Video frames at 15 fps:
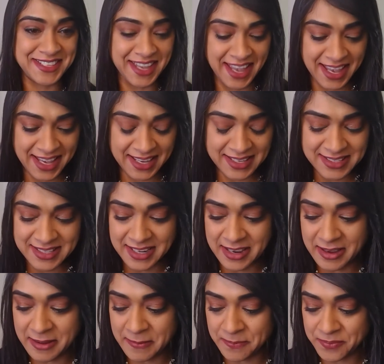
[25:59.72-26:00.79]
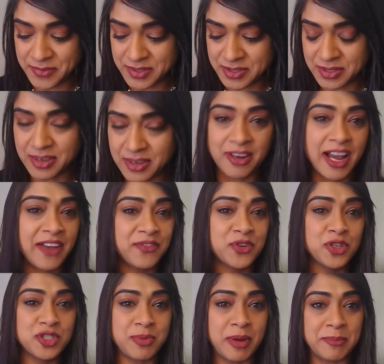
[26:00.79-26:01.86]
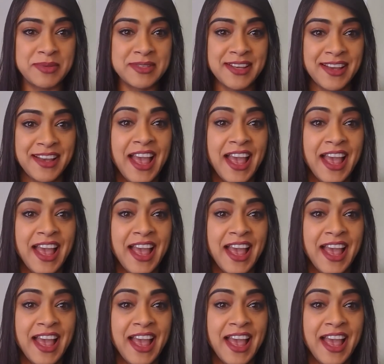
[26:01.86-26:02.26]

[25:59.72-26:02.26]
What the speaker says: And I have goosebumps.